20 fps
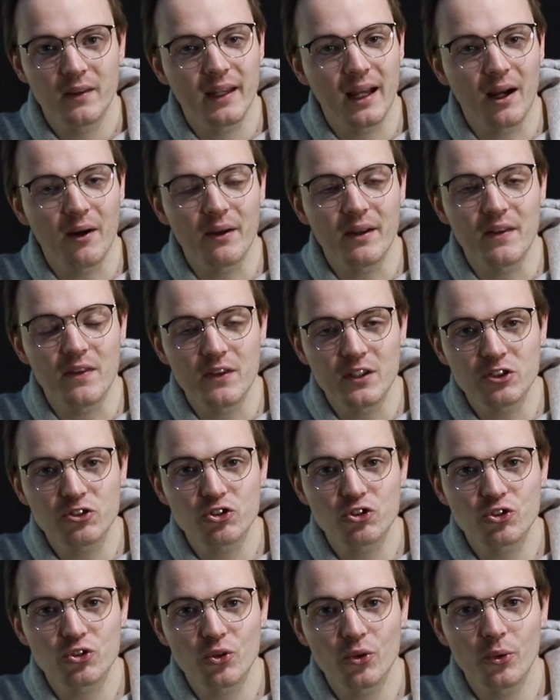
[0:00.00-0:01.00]
Now in this
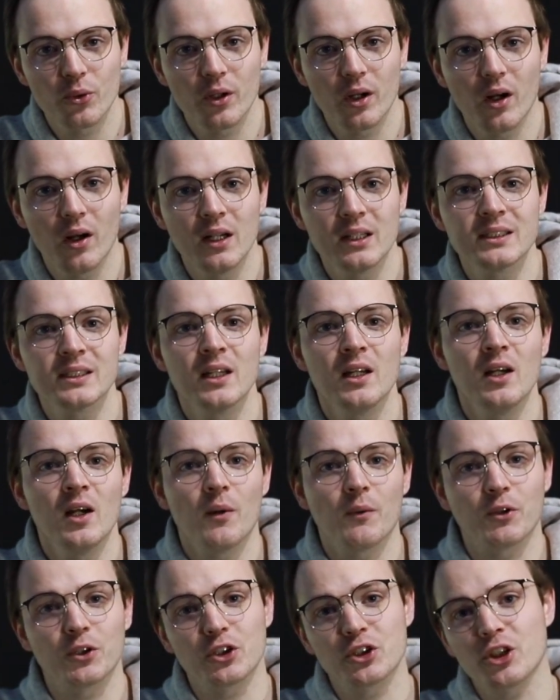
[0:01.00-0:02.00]
tutorial guys,
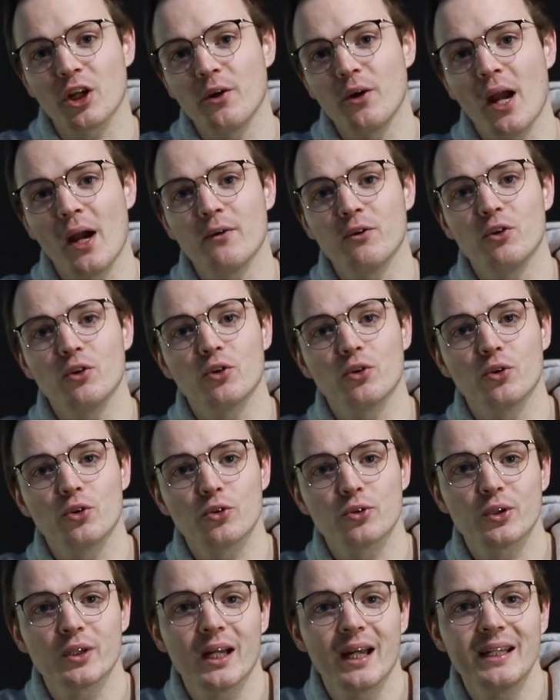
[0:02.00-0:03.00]
I'm going to show you how you can
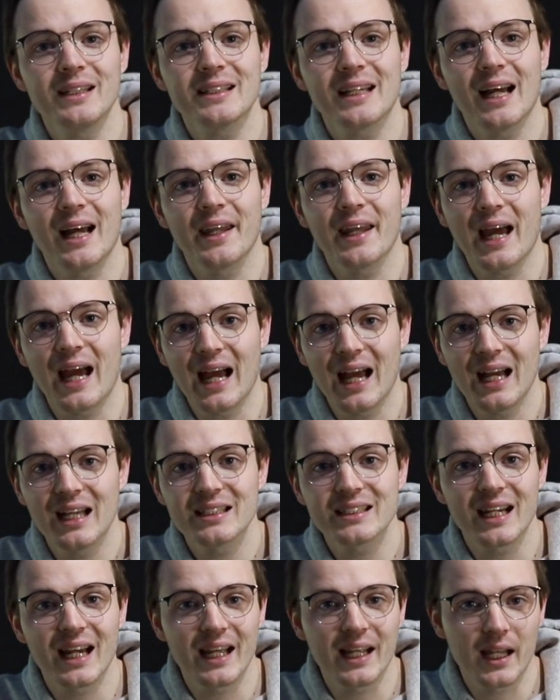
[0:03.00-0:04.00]
create and
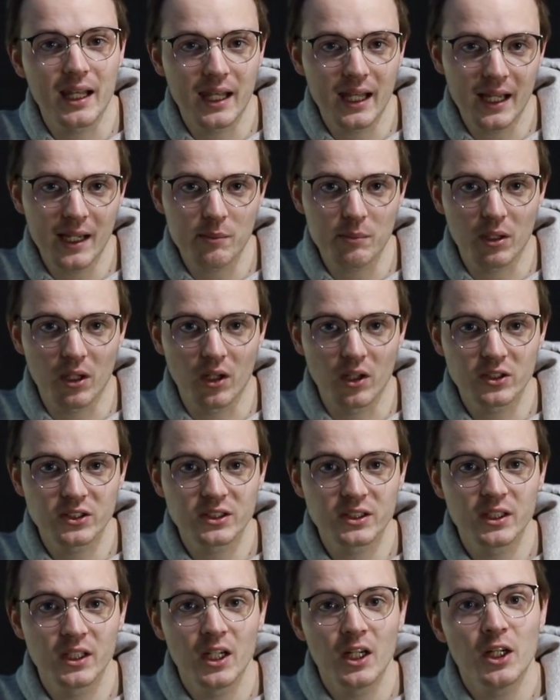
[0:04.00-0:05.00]
add a layer
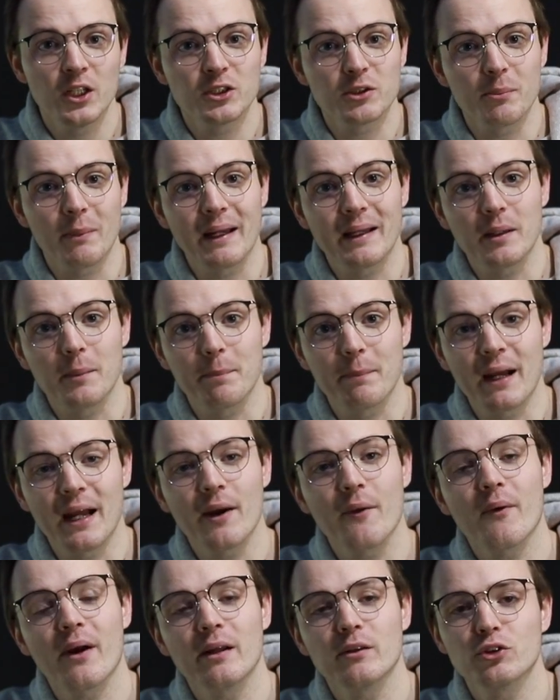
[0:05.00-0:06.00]
mask to make the
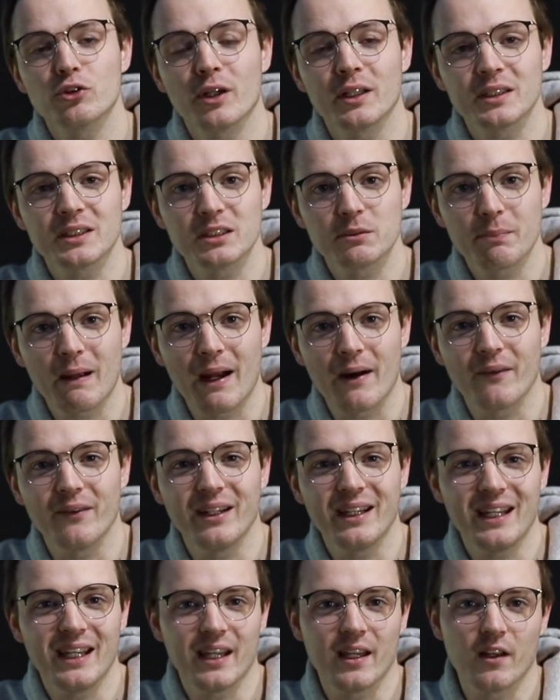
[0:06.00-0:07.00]
background
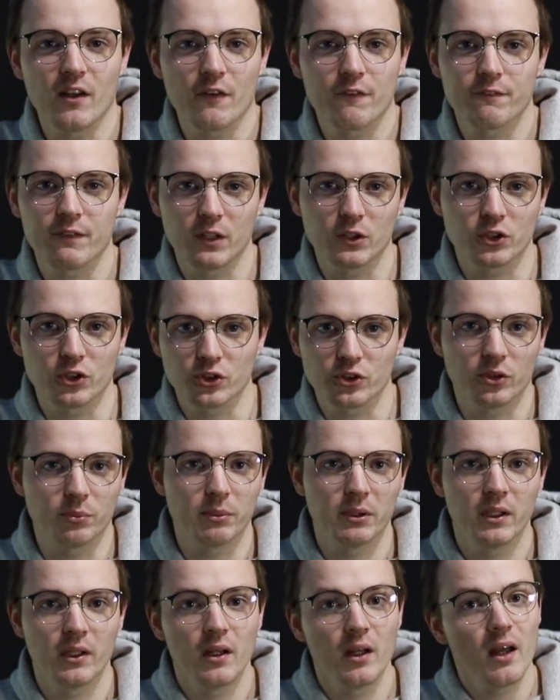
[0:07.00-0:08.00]
transparent in Photoshop.
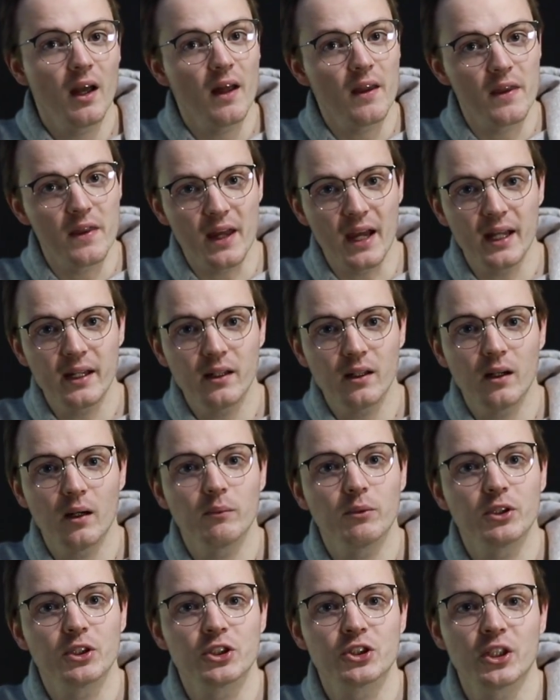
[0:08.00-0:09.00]
And then
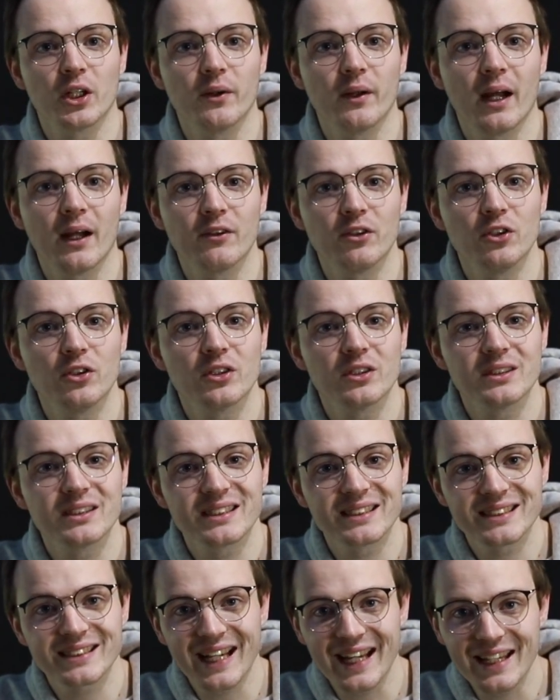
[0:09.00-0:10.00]
I'm going to show you how you can
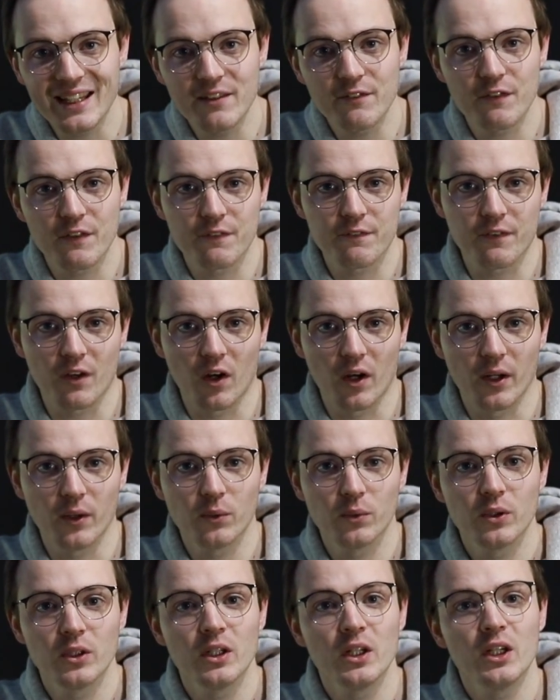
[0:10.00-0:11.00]
save the
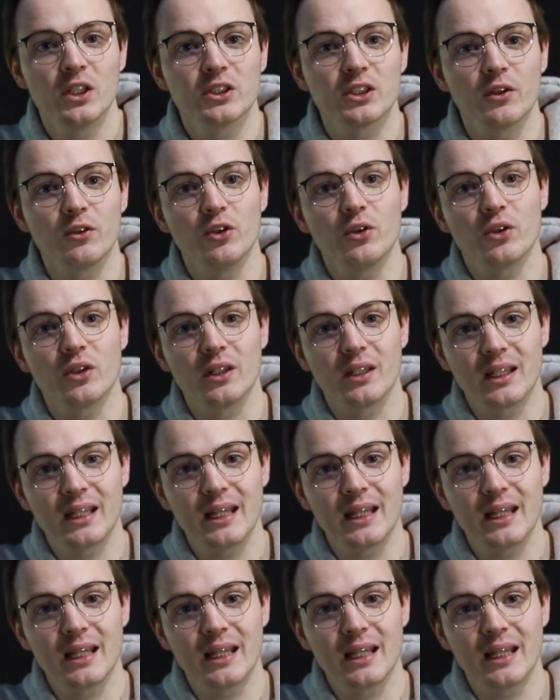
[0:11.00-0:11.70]
file so you can